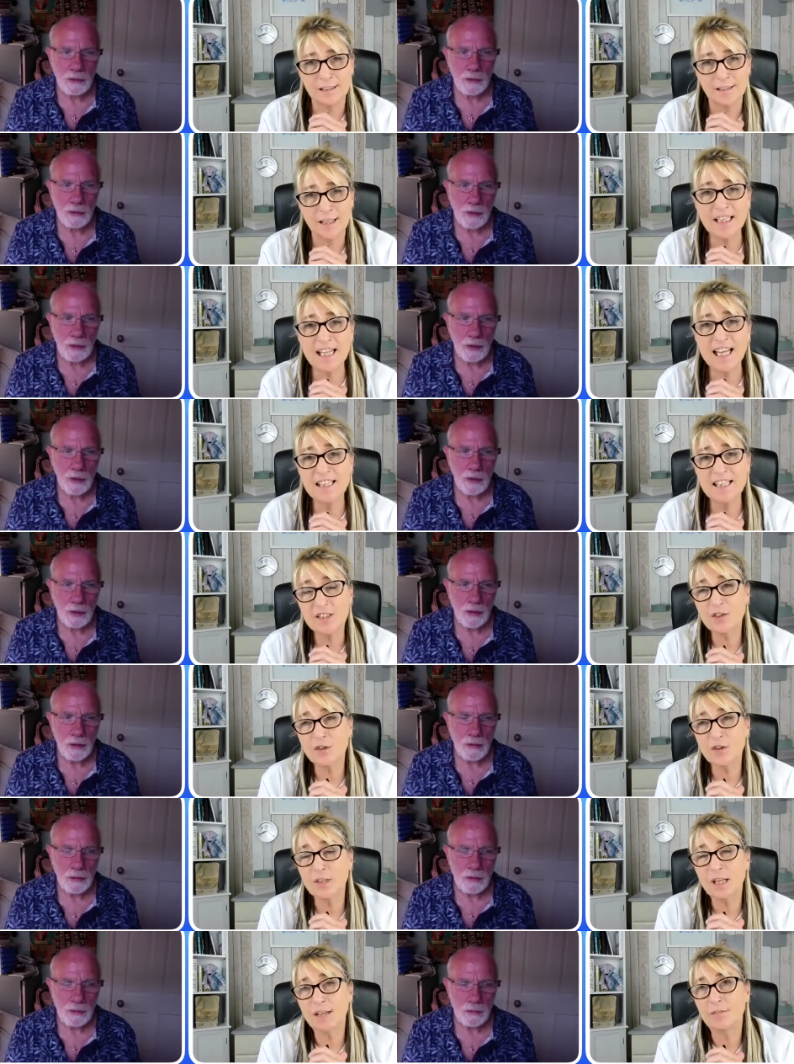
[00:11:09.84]
Speaker 1: And yeah. It, you
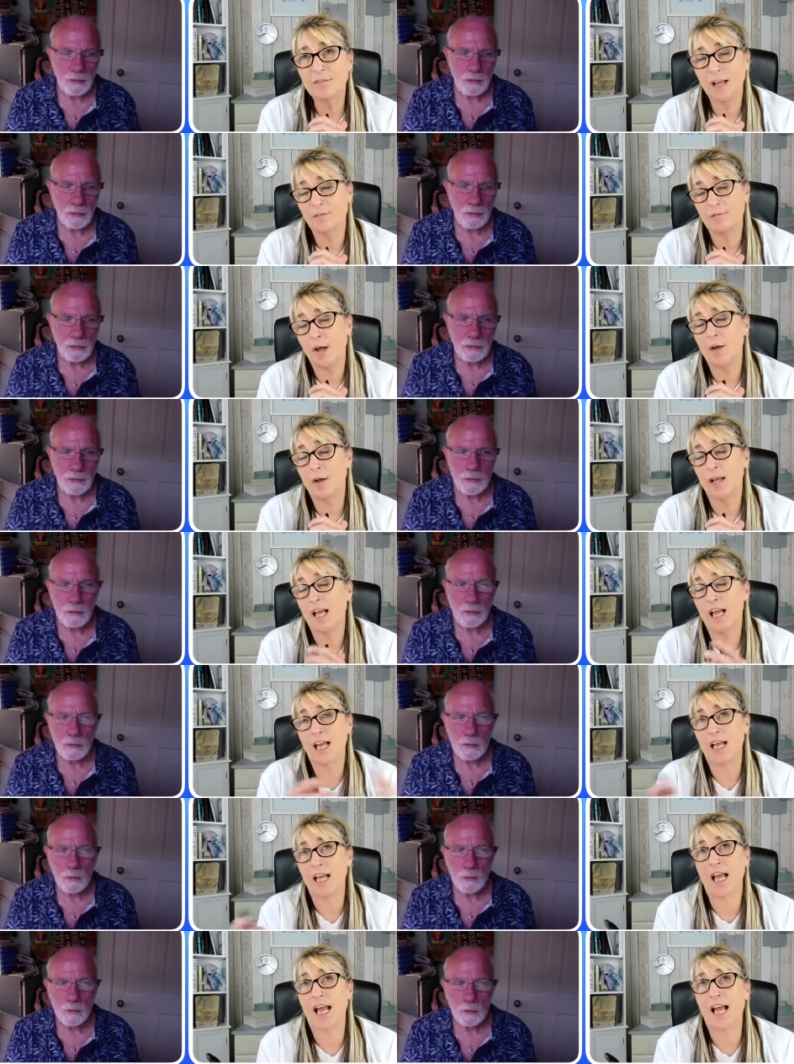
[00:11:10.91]
know, it,
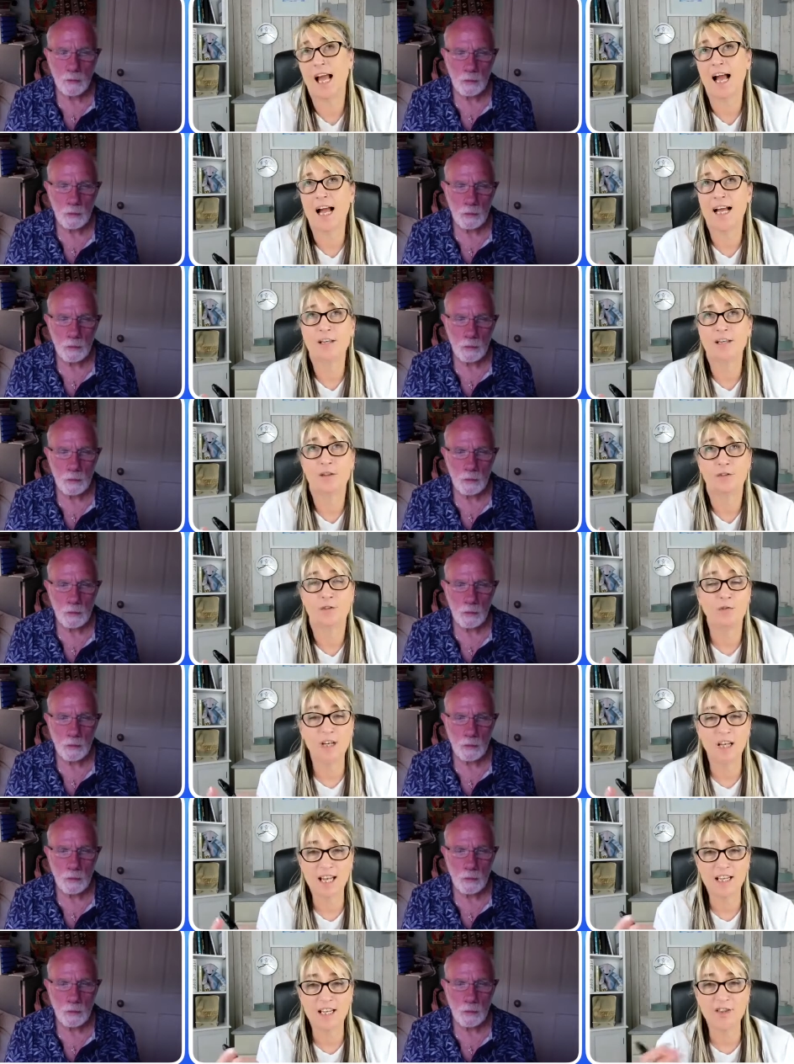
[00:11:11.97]
I
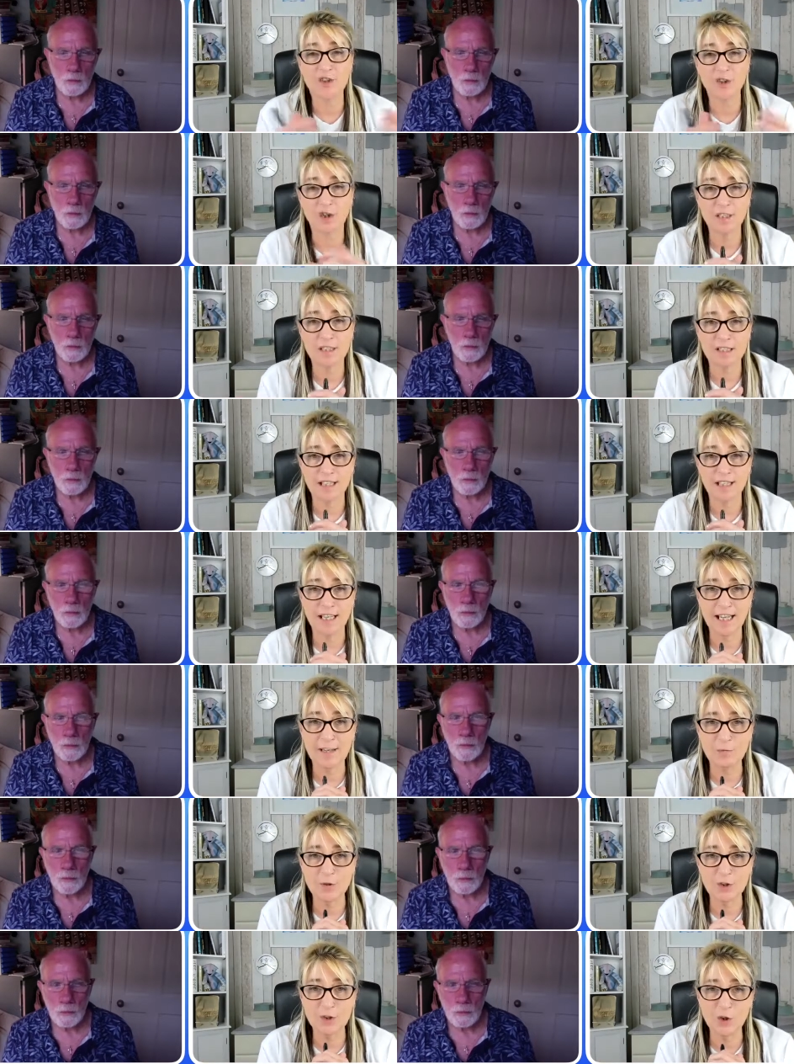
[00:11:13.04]
thoroughly enjoyed it.
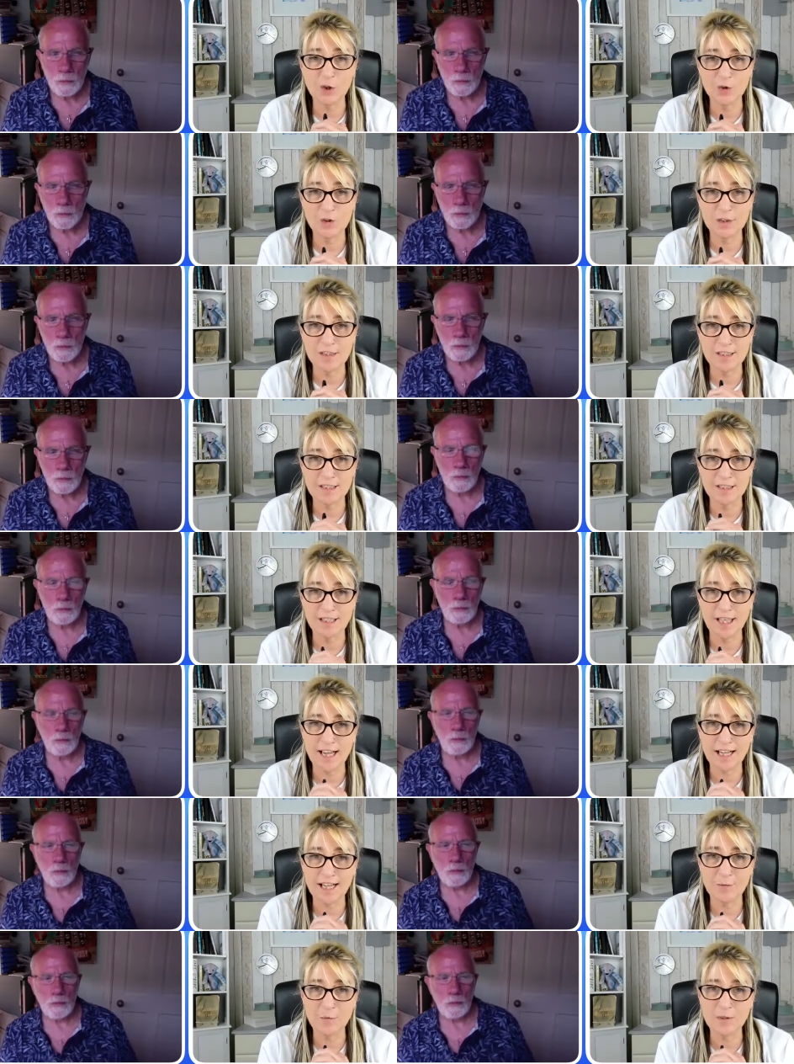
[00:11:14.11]
It was good that
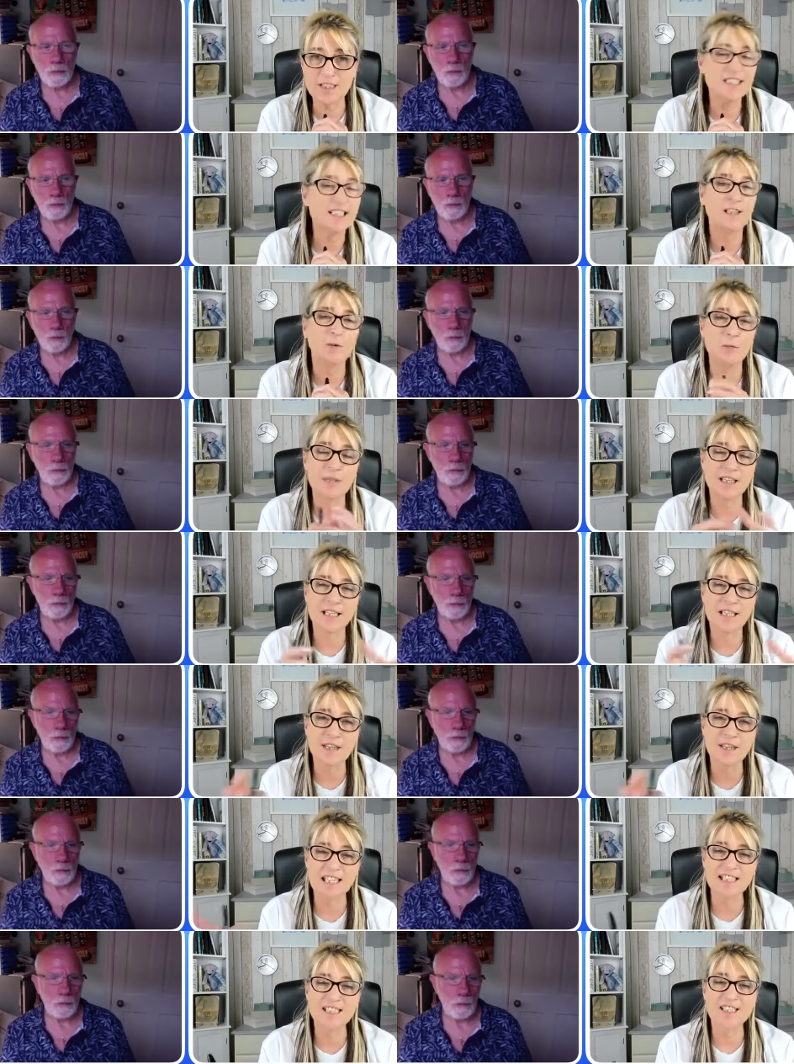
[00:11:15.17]
I was still within
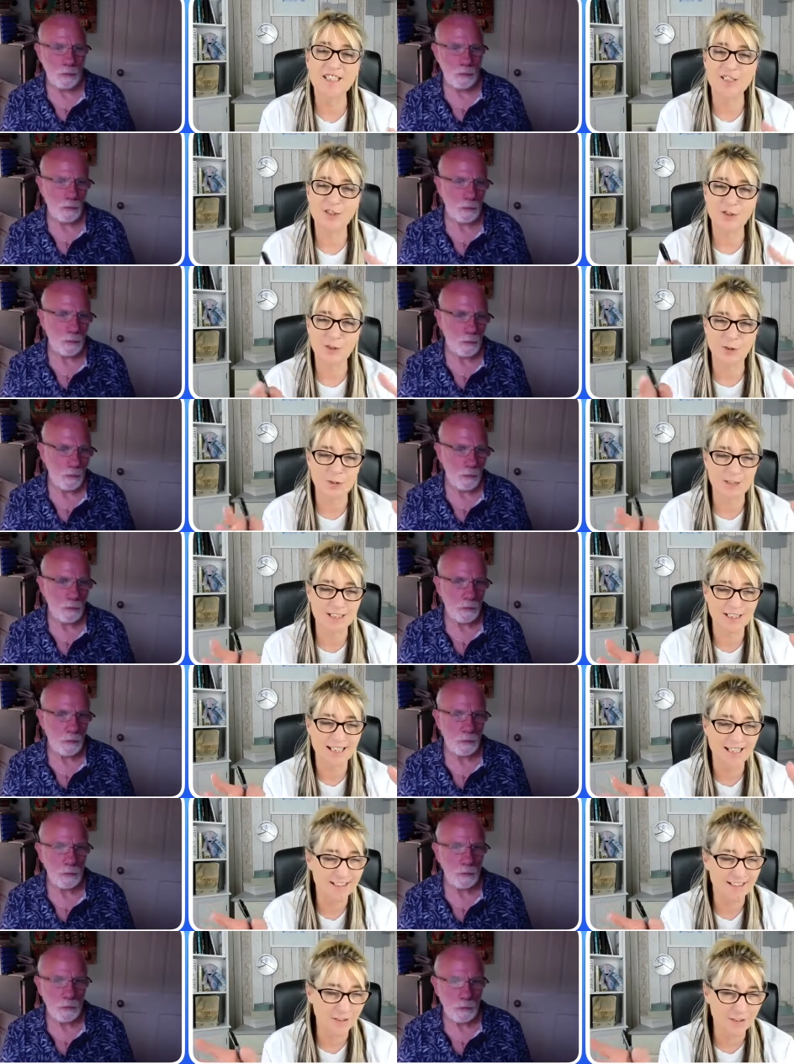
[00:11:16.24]
the institute and
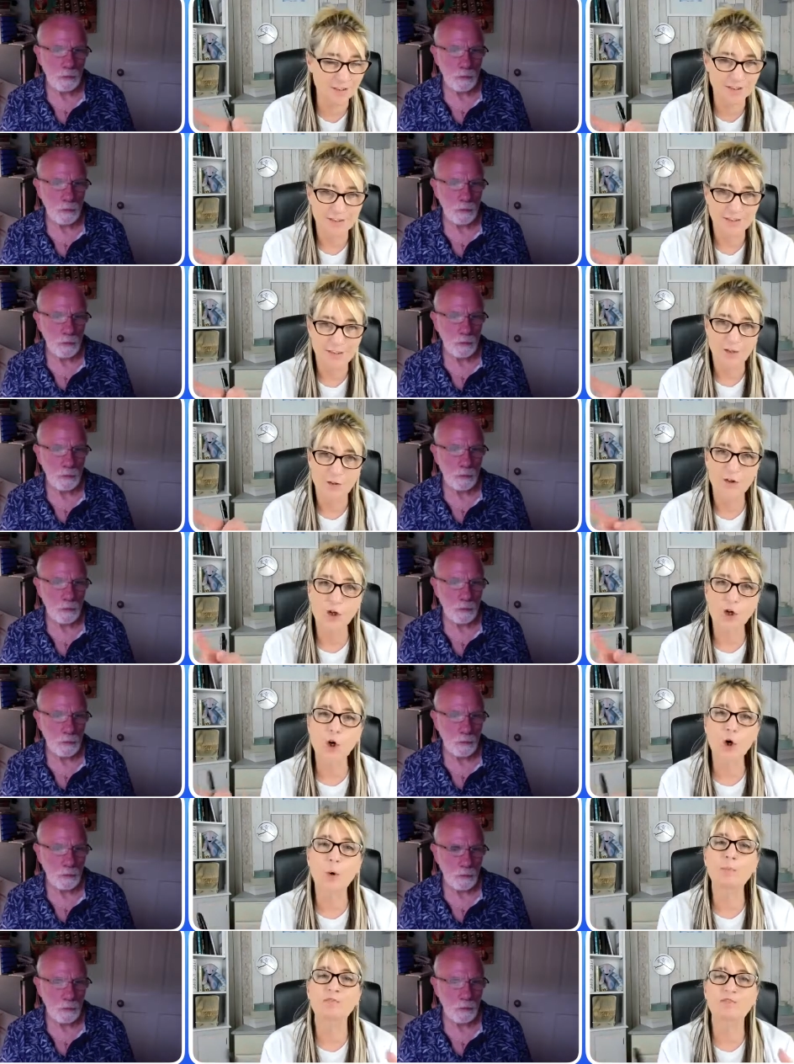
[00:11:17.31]
had the the
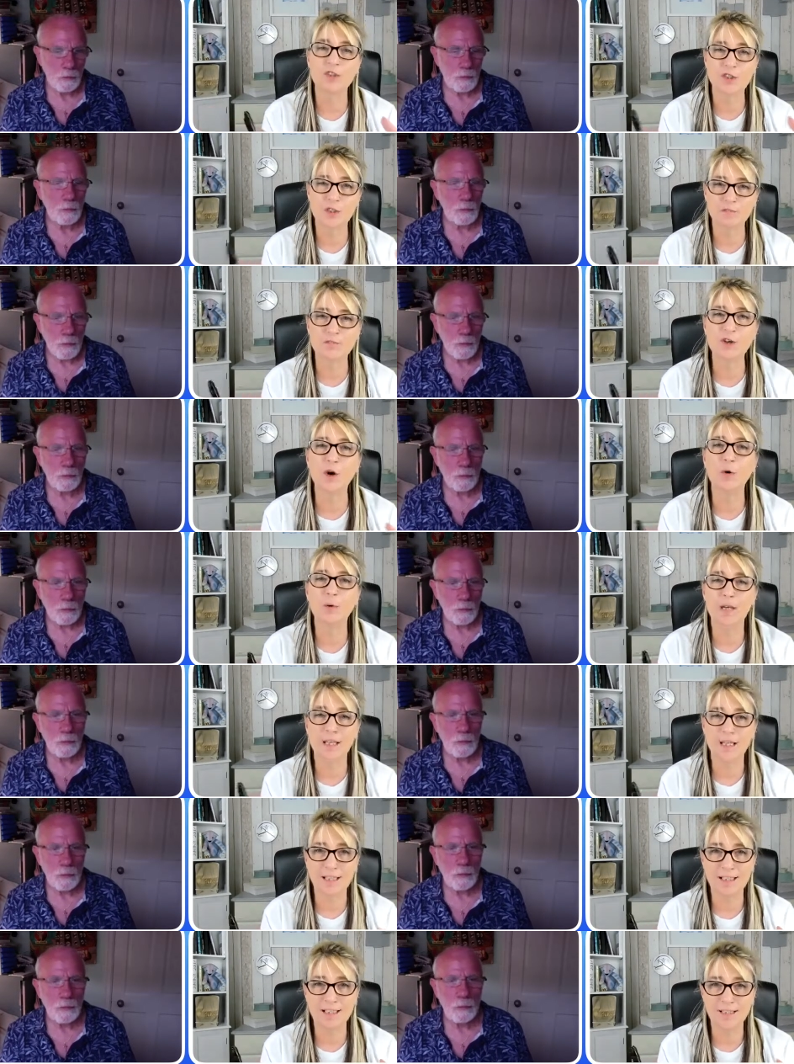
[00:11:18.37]
comfort of
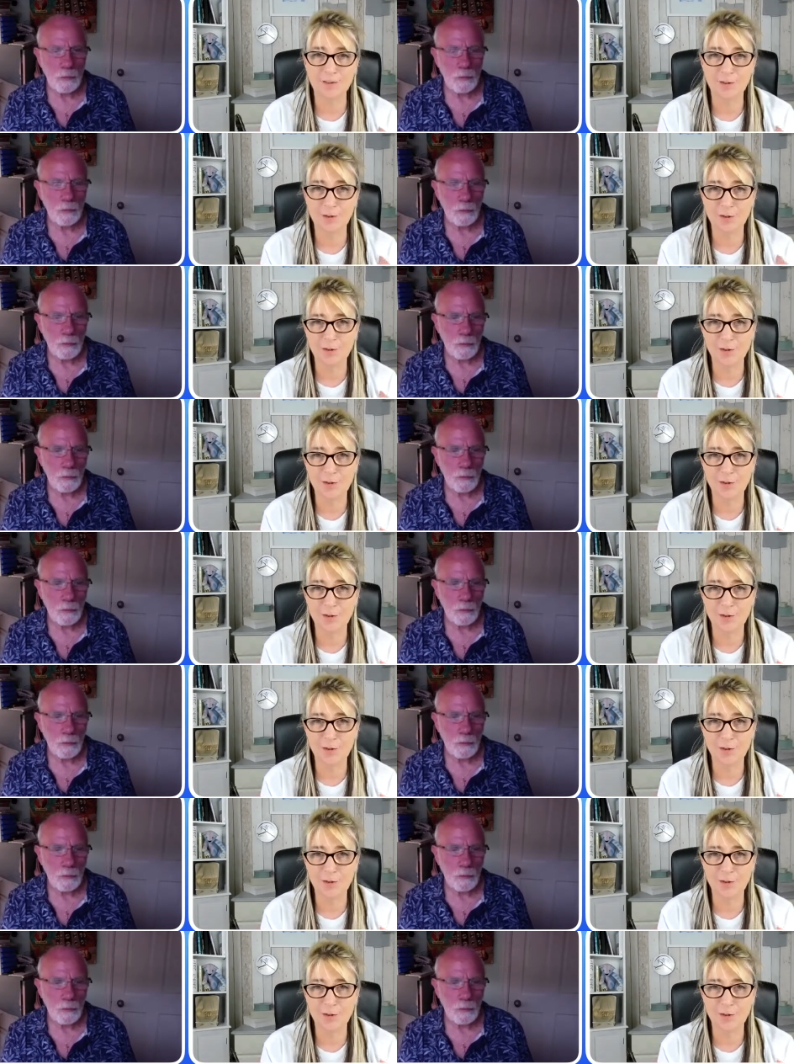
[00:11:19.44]
knowing